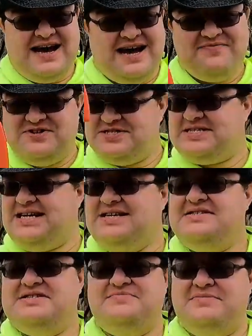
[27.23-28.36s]
I've
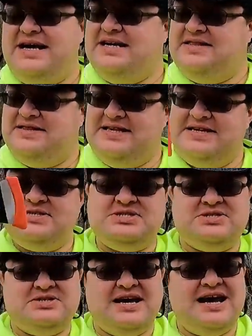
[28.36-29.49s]
decided to make
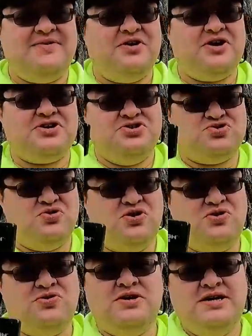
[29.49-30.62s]
this kind of our
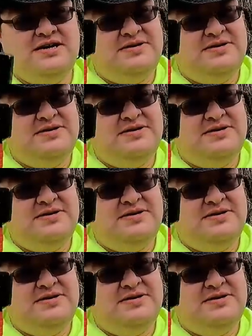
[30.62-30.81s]
control.